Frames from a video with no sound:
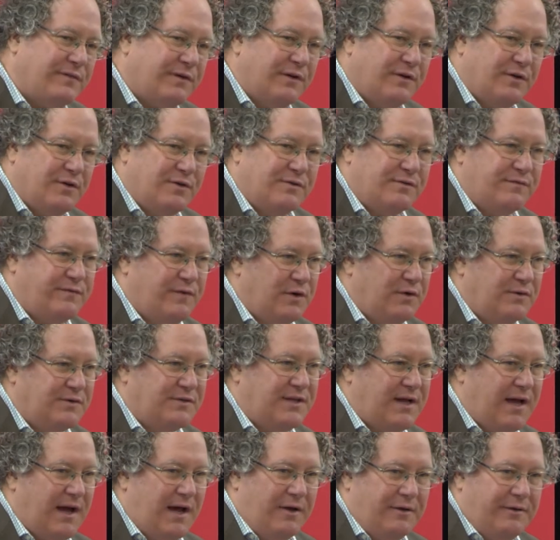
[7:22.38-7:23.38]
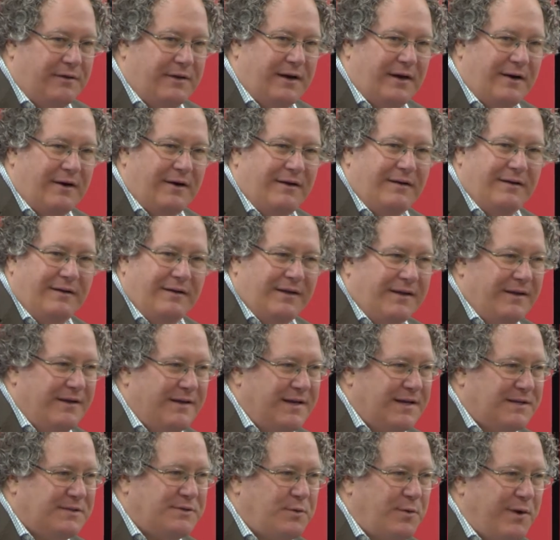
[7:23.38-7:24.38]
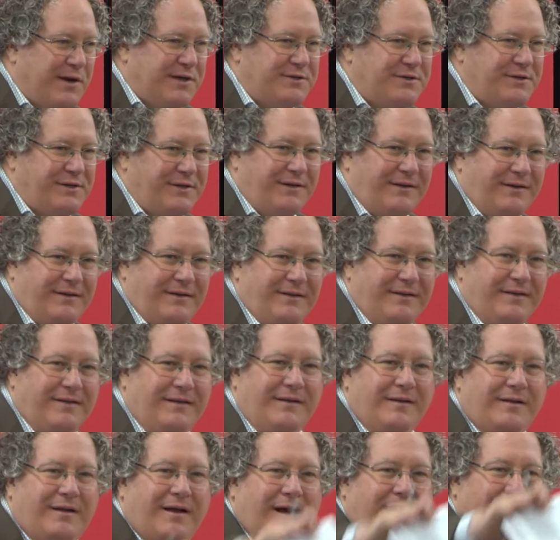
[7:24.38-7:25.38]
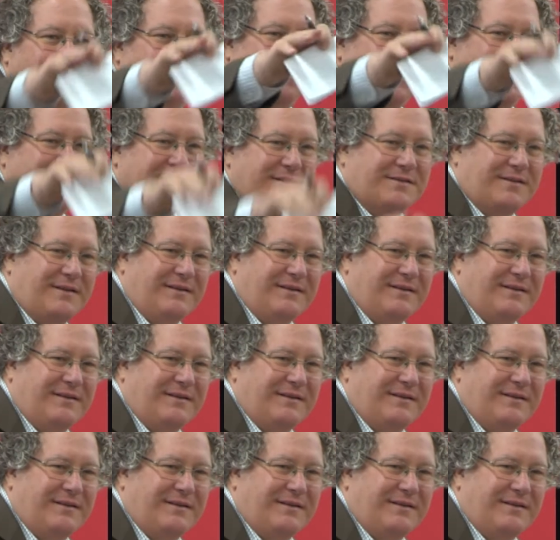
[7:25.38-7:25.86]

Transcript: those folks out there. Next question, uh, please.